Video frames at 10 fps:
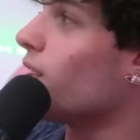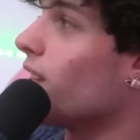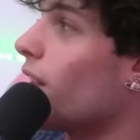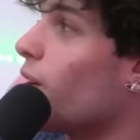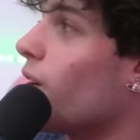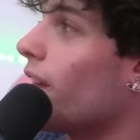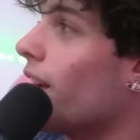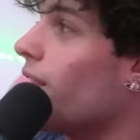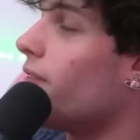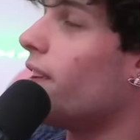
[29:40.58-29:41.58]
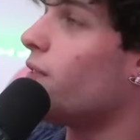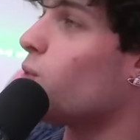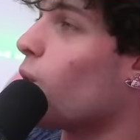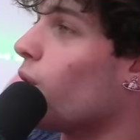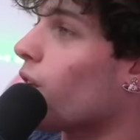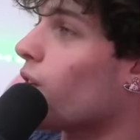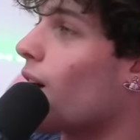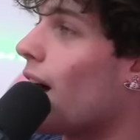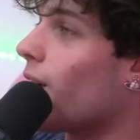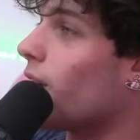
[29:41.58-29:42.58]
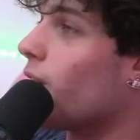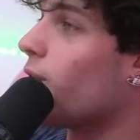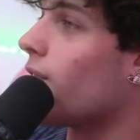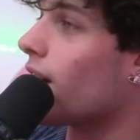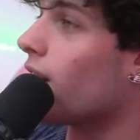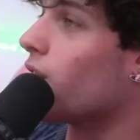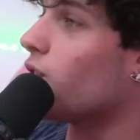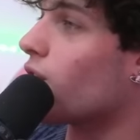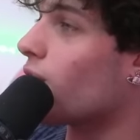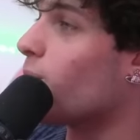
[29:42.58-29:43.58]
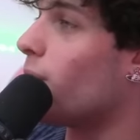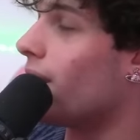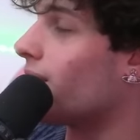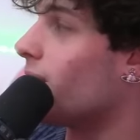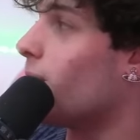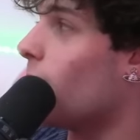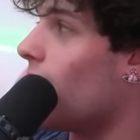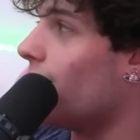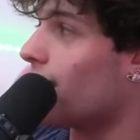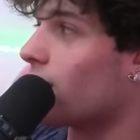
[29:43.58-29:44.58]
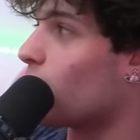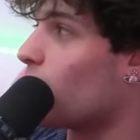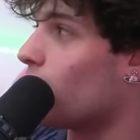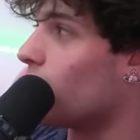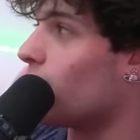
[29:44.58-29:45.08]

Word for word: a literal infant rolling around in fucking dirt, piss, and mud, I could roll